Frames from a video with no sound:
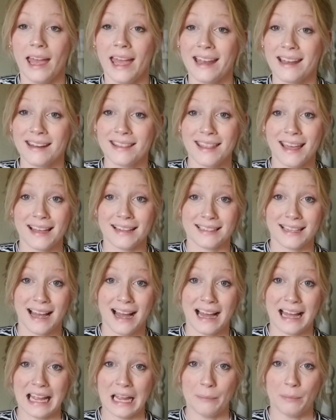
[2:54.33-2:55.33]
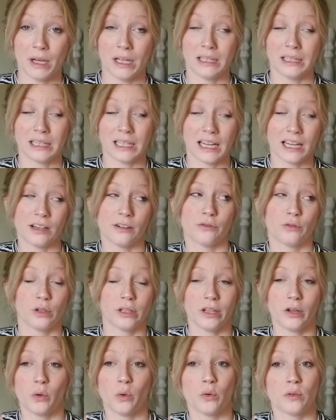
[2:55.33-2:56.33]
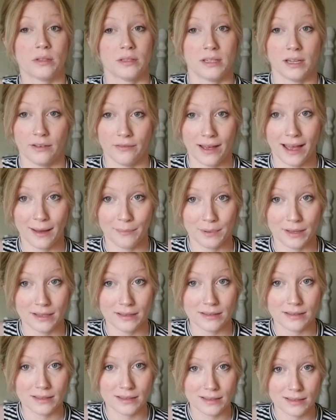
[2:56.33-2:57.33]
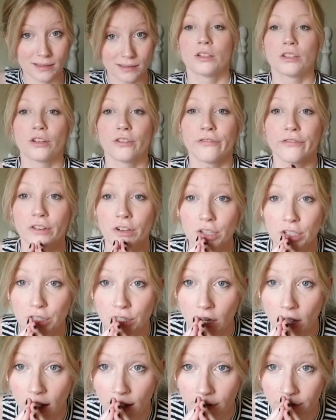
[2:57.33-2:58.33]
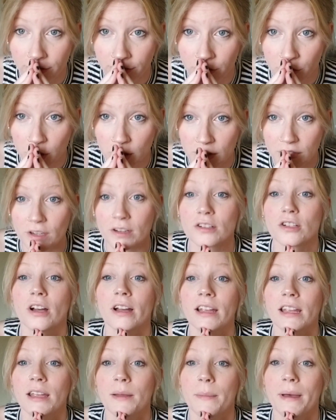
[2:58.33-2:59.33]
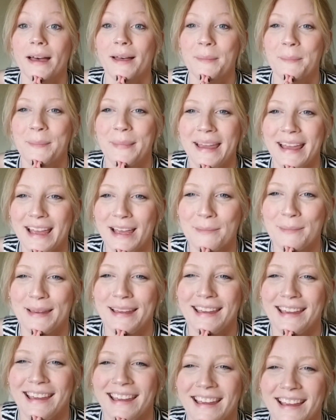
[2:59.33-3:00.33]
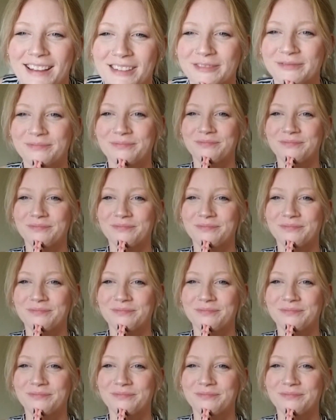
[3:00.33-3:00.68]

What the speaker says: And in that time, a lot of really cool stuff happens. So first off, we'll start talking about baby.